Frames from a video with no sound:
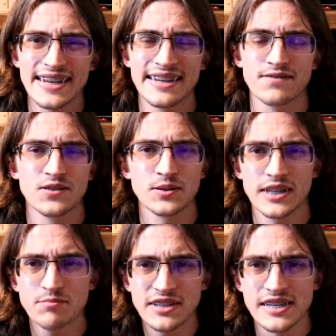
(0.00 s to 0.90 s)
It feels
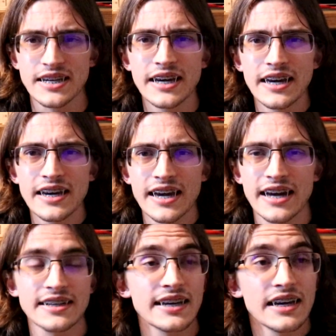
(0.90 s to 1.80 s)
empty.
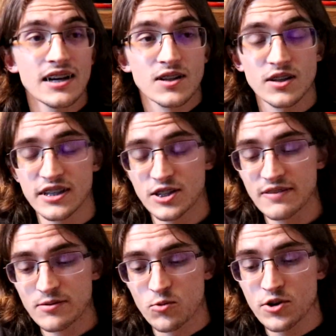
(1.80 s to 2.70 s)
And it's
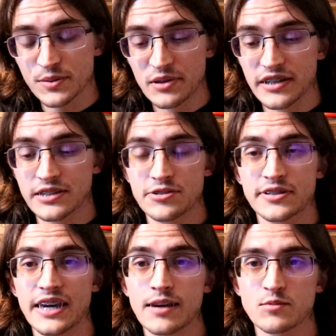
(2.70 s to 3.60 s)
even worse because there's
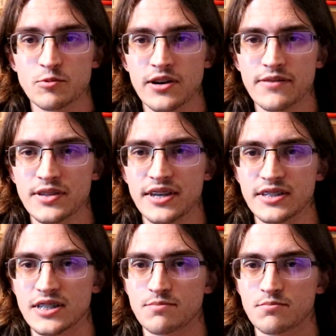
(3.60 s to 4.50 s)
games where everything
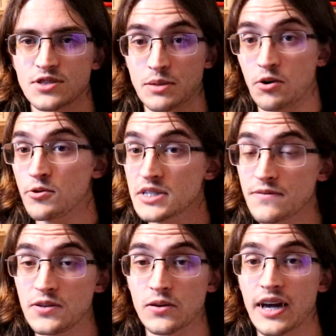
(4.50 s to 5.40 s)
is supposed to
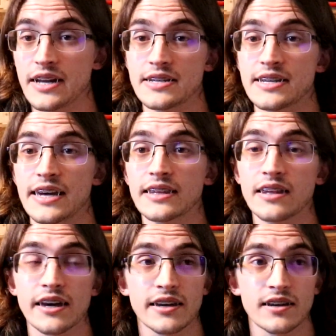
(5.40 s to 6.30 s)
feel kind of dead,
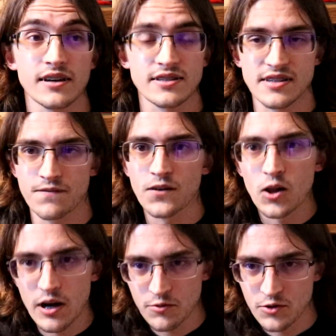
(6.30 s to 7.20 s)
like, say,
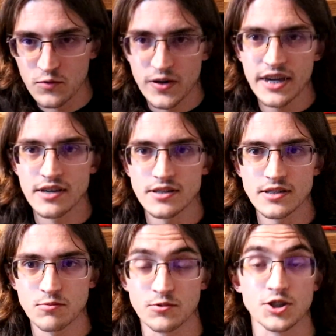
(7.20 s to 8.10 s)
Fallout New
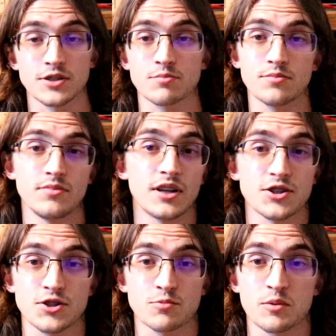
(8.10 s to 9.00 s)
Vegas, which is not
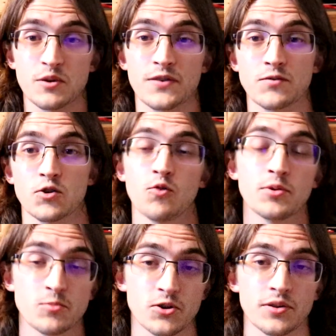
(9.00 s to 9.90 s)
just one of my favorite
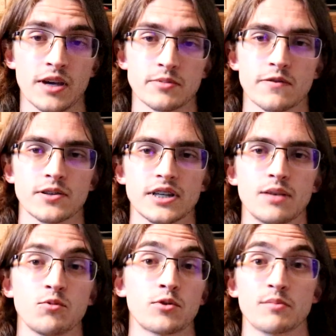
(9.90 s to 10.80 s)
open world games of all
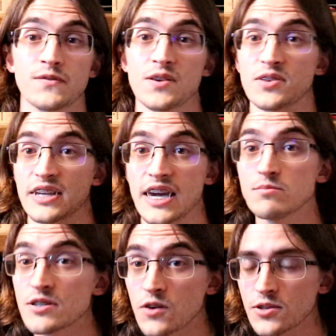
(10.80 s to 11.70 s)
time, but one of my favorite
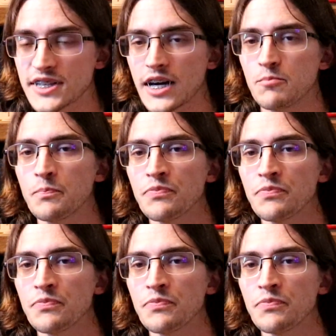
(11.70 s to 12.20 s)
games of all time.